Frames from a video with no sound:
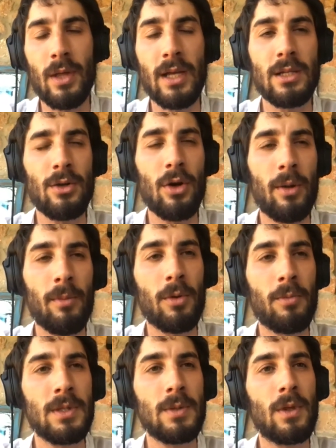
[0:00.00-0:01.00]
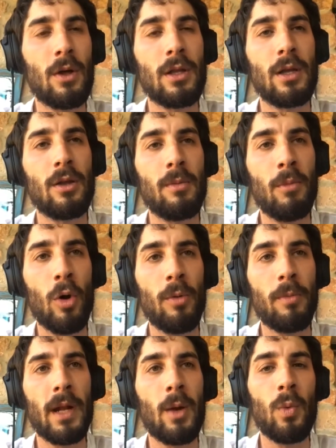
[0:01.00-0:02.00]
Actually, no, I'm not busy with an article at the moment,
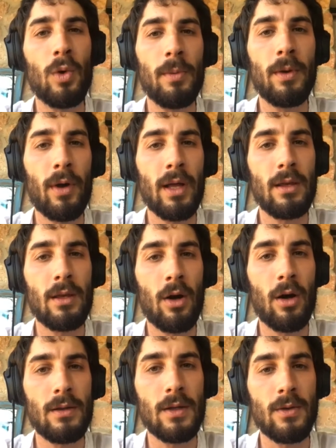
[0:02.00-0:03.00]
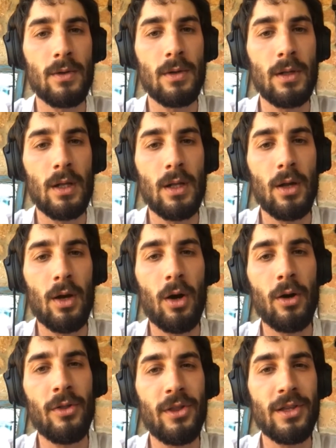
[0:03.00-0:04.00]
but I will be writing an article
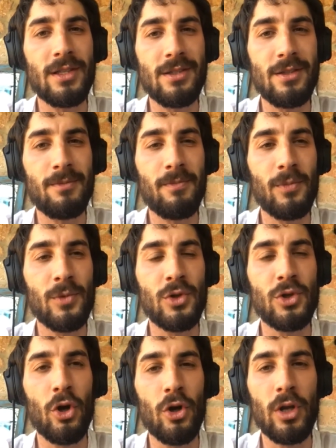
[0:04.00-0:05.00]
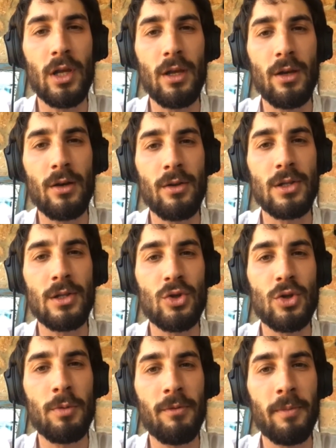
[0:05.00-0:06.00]
on this journey, on this
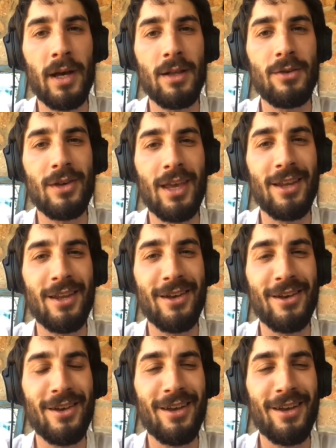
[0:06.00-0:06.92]
trip of mine to Kenya